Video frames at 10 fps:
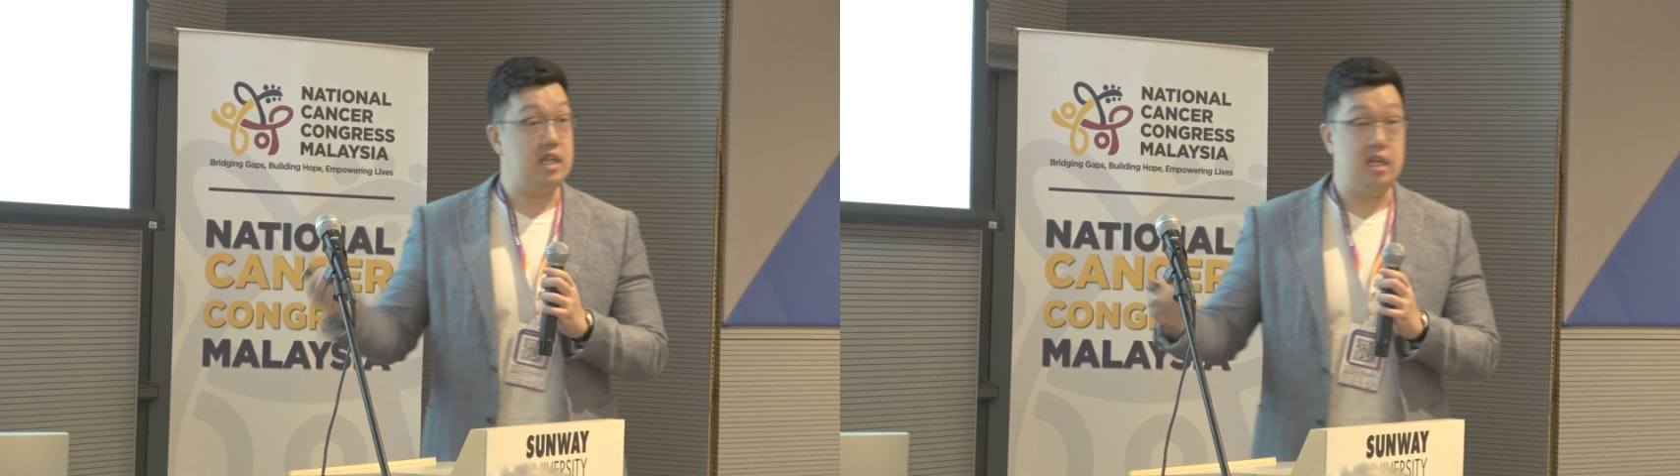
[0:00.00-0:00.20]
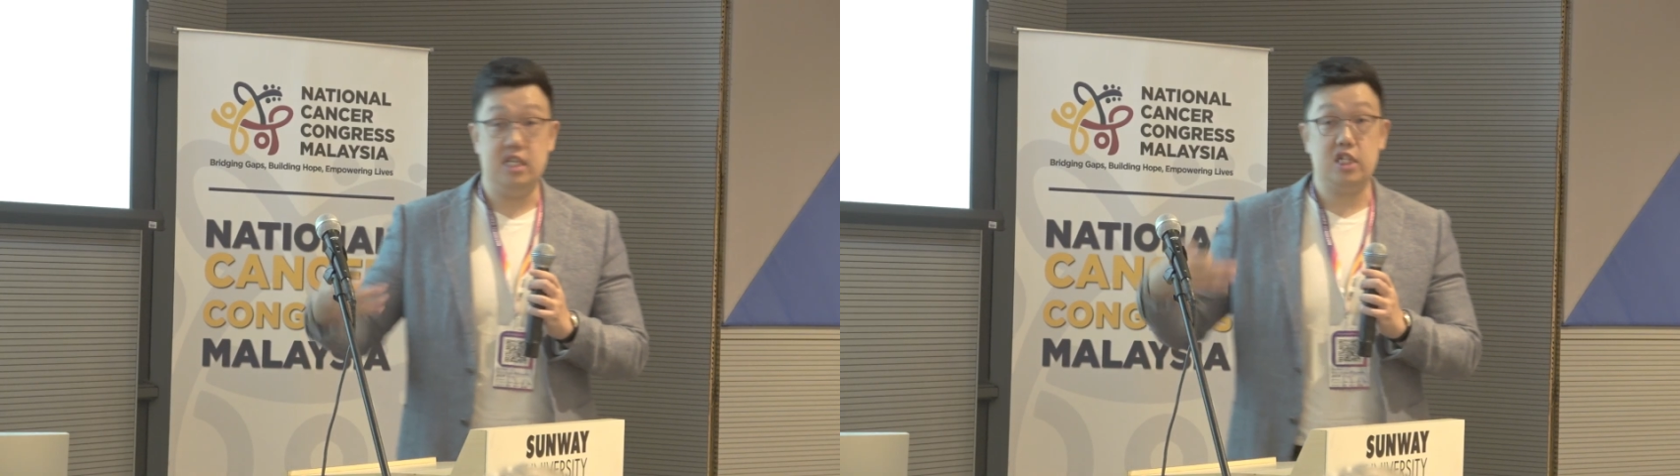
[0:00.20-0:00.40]

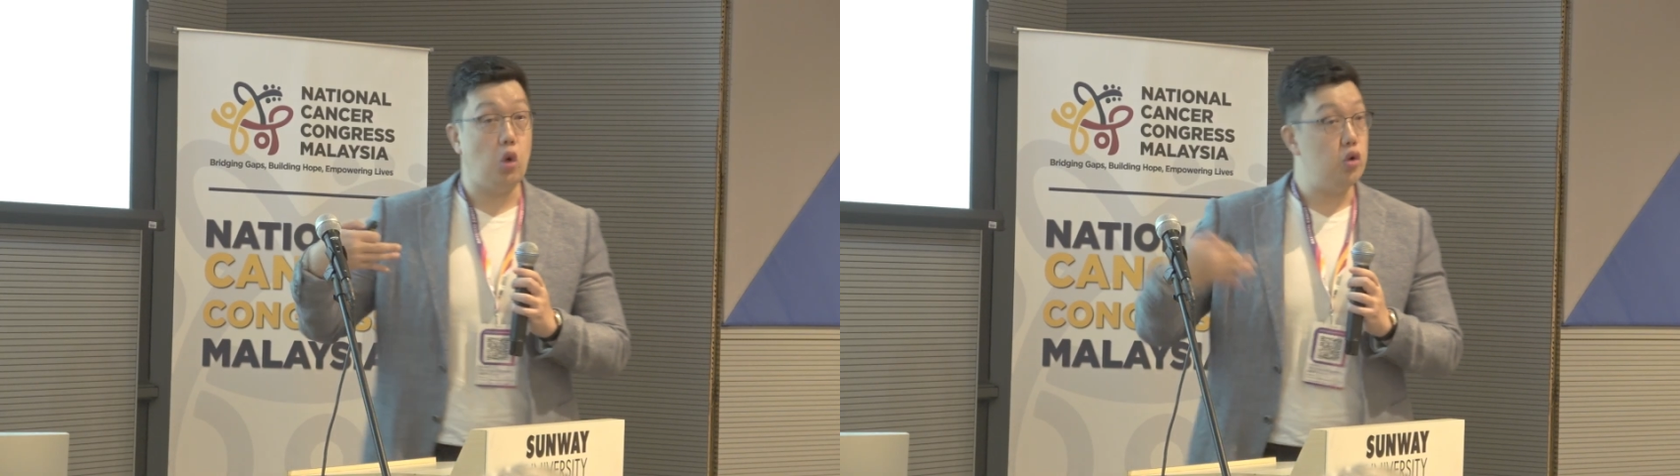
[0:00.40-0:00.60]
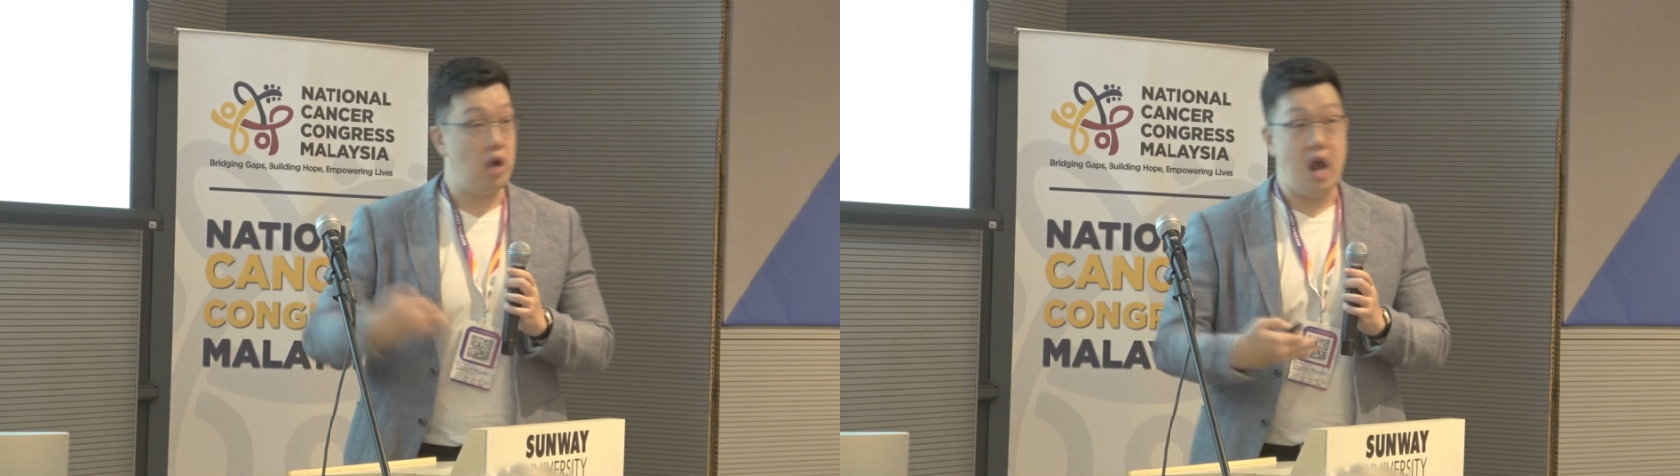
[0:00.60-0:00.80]
It just
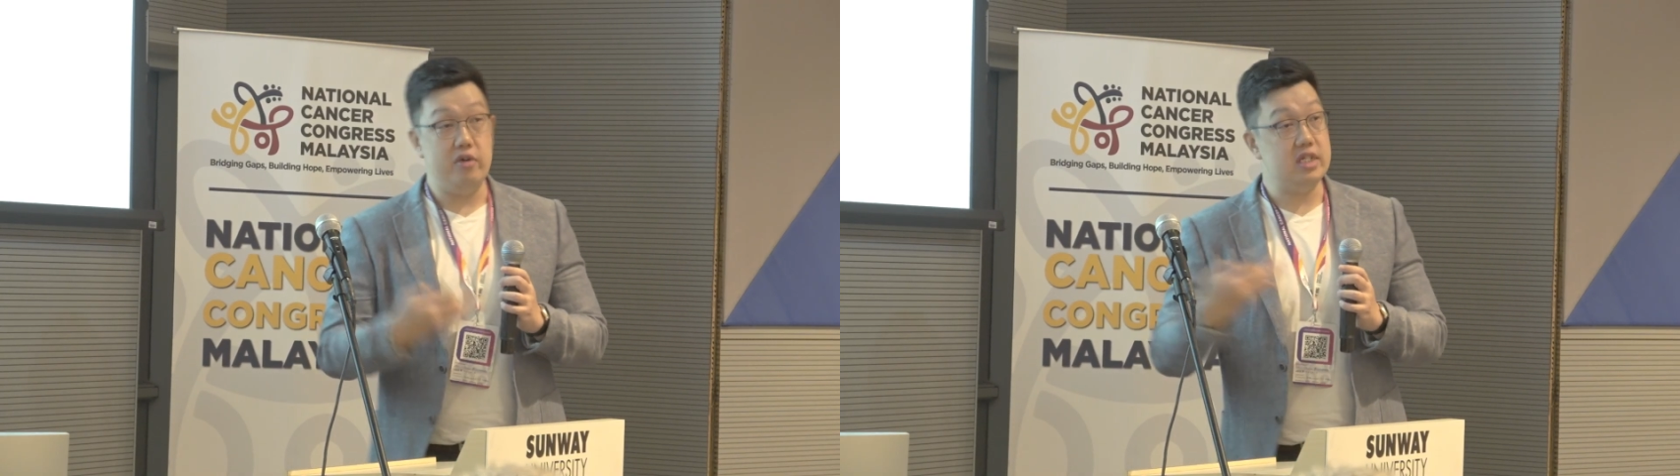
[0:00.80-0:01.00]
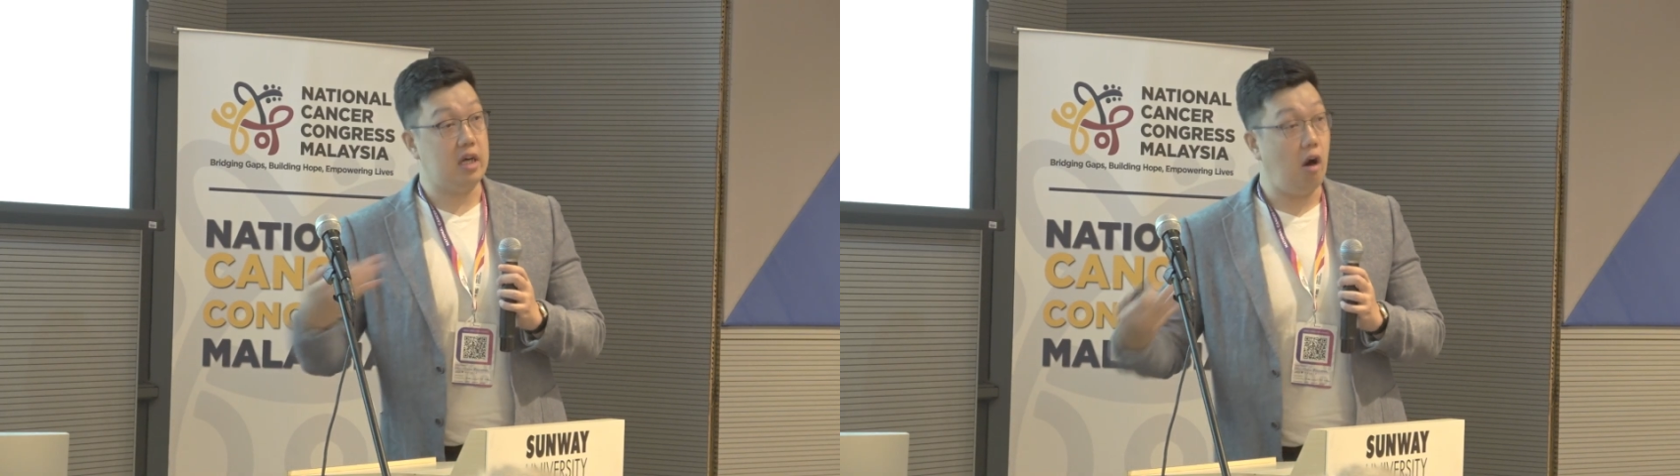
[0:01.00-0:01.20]
goes into every
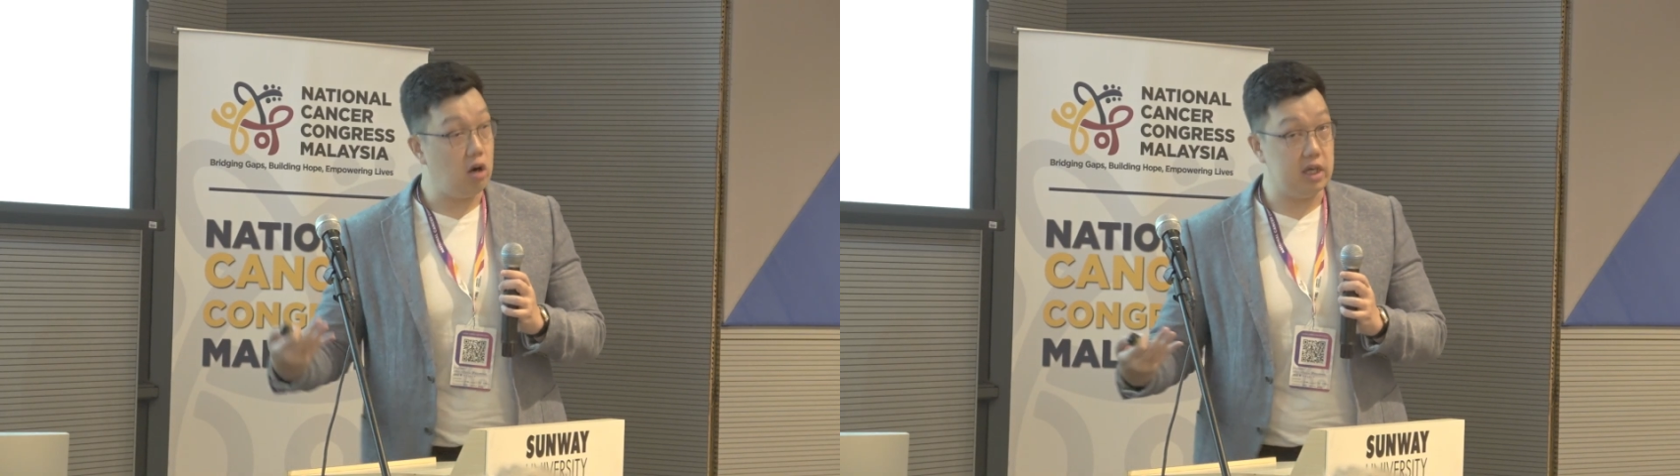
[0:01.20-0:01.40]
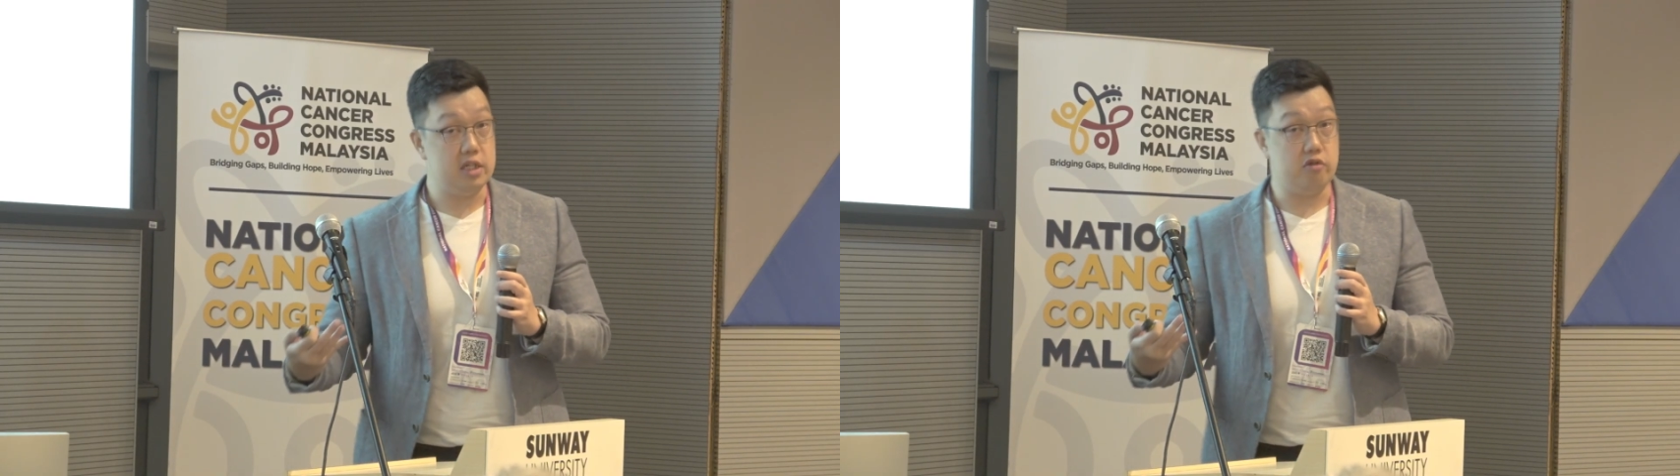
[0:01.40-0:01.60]
single
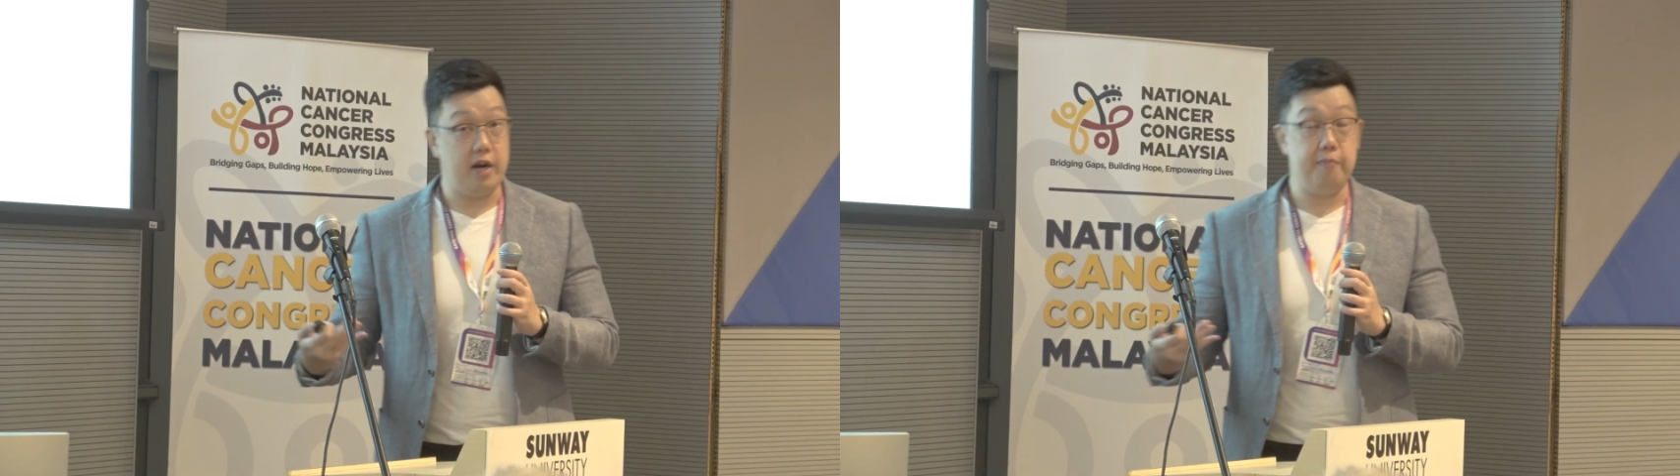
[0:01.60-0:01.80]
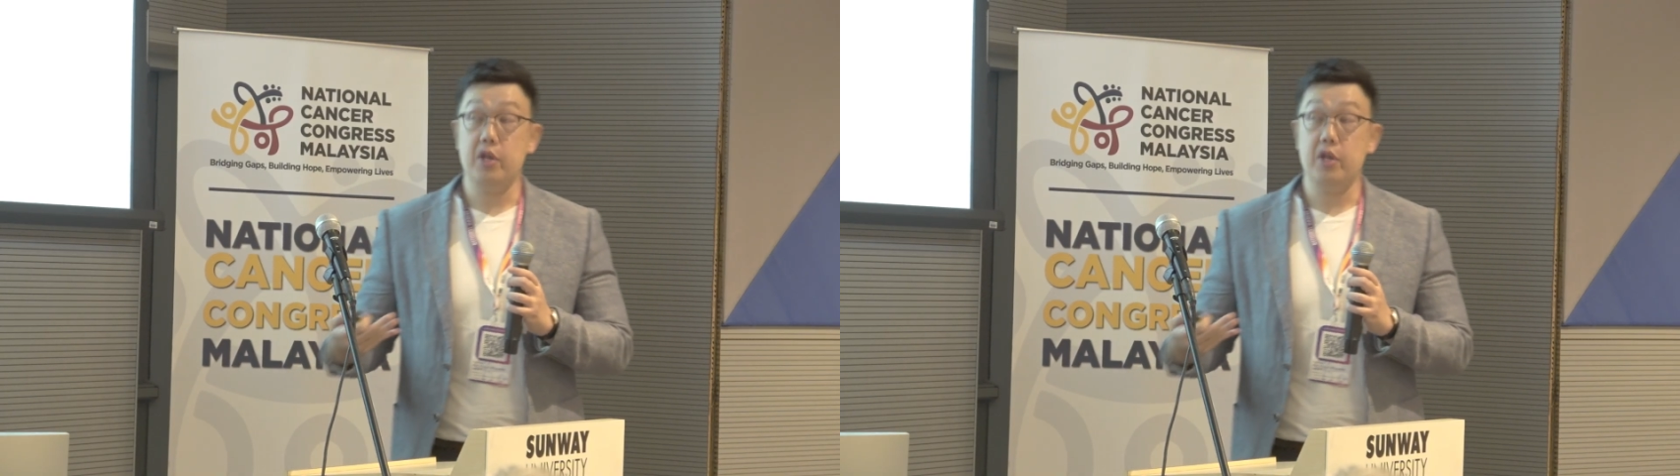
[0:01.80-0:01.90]
organ, right?